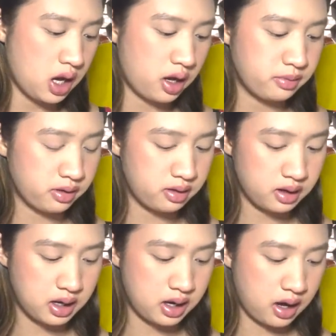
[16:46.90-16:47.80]
The other thing
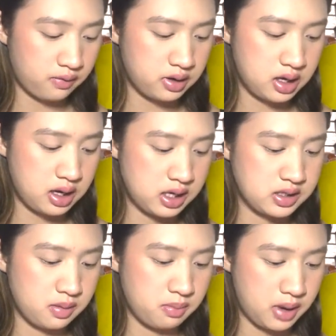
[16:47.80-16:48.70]
I have here is
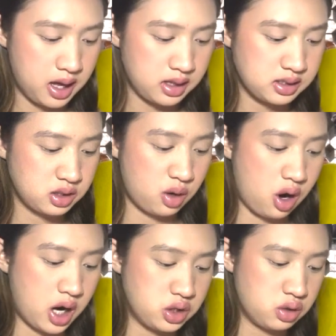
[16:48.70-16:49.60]
maths. So
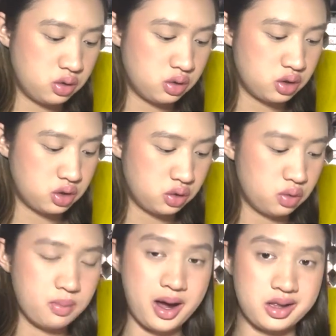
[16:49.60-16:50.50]
I do
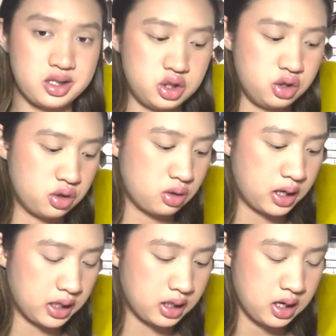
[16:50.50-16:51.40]
maths
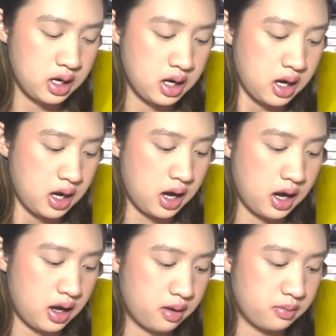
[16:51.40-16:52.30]
tutoring.
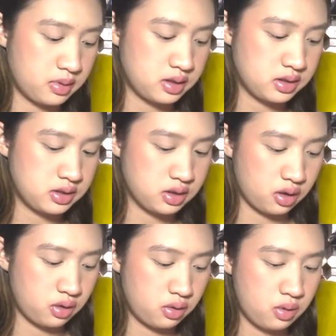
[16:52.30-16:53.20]
So
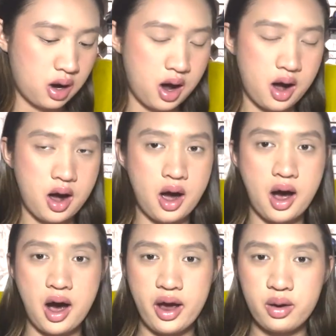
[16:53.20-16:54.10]

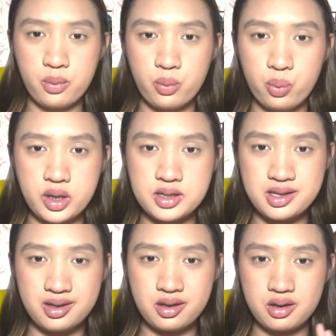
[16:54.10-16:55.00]
I
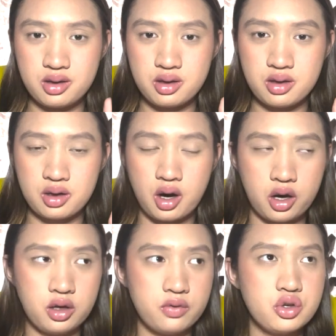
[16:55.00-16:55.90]
was
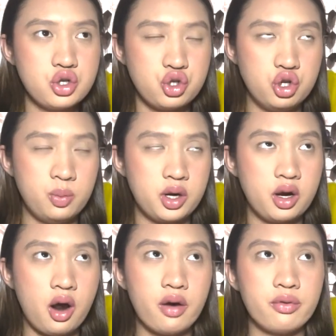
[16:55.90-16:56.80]
kind of stupid
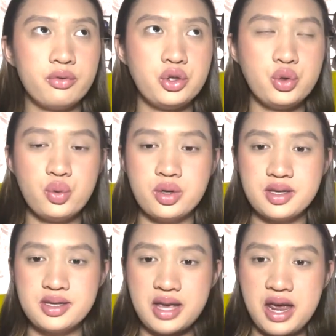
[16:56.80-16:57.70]
enough to
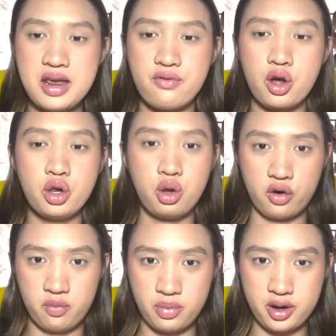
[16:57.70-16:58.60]
save a lot
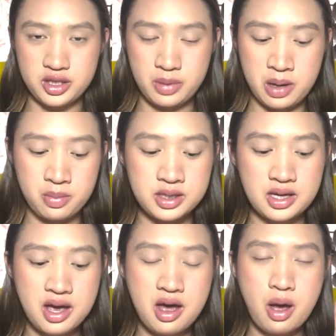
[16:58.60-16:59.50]
of past papers,
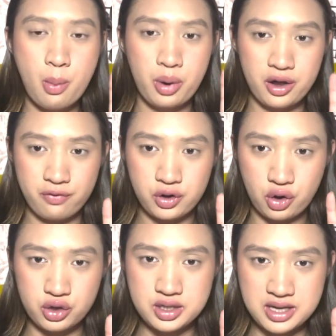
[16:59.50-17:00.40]
but I
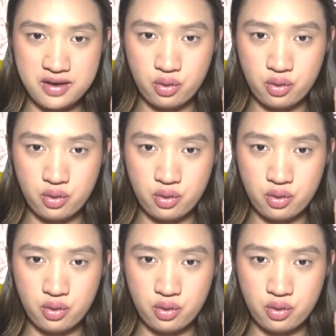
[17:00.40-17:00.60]
forgot to save